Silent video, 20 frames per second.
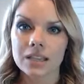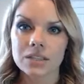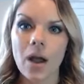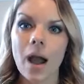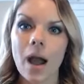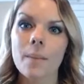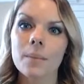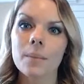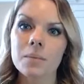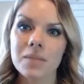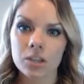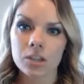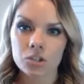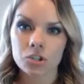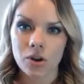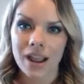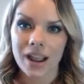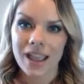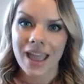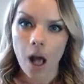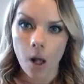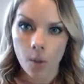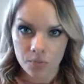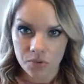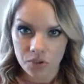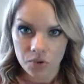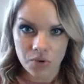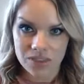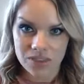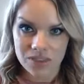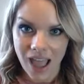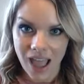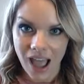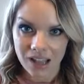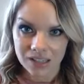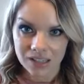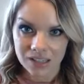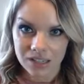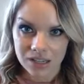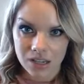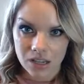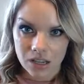So I'm going to make sure I help you with that.